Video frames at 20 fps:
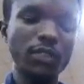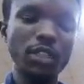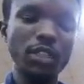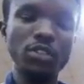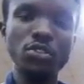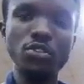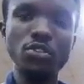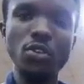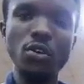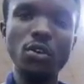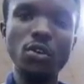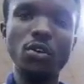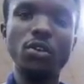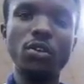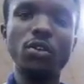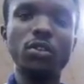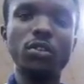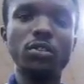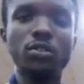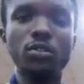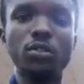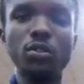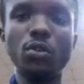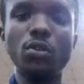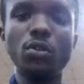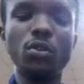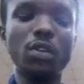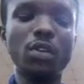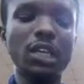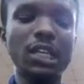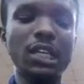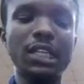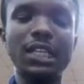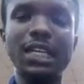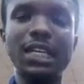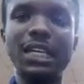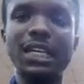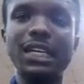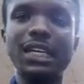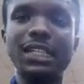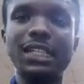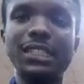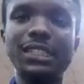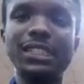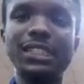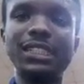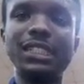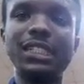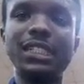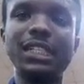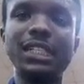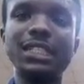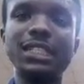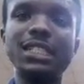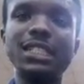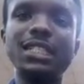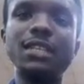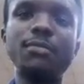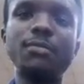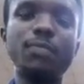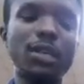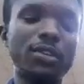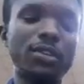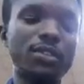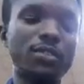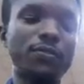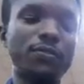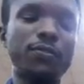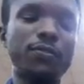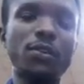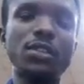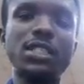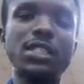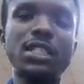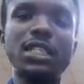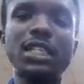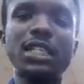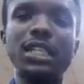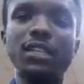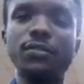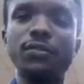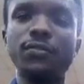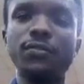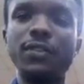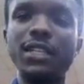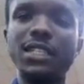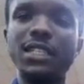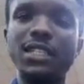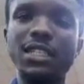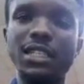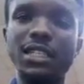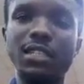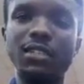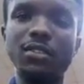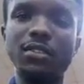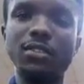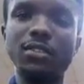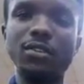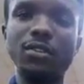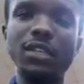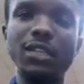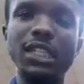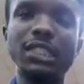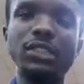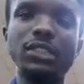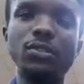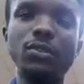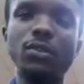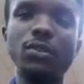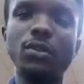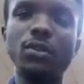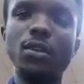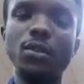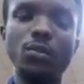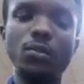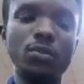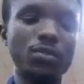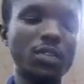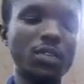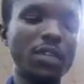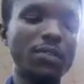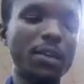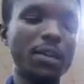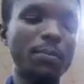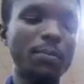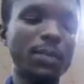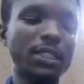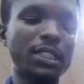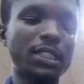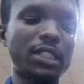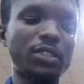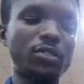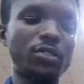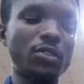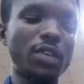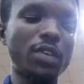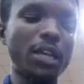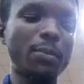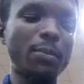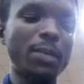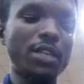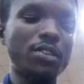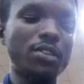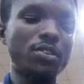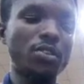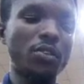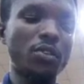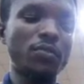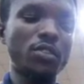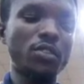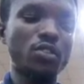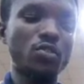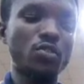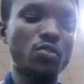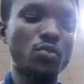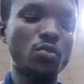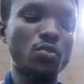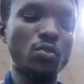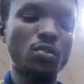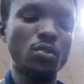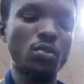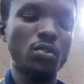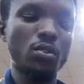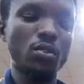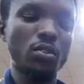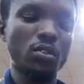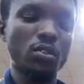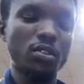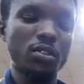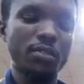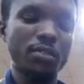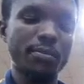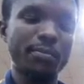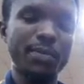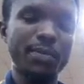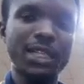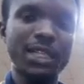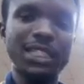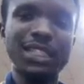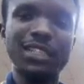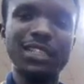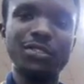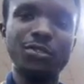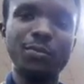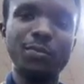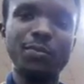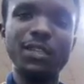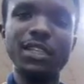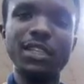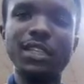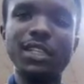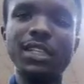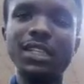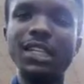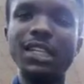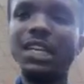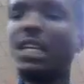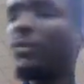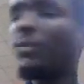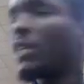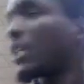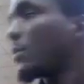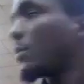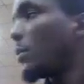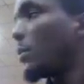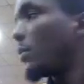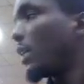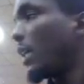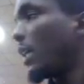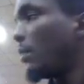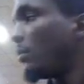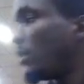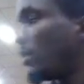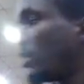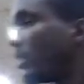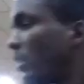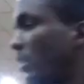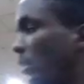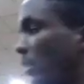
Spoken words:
so, do, la, re, the same bounce, the fourth string and the first string. Alright, so whatsoever pattern. So you are making use of these two patterns to play. Now let me explain what I mean.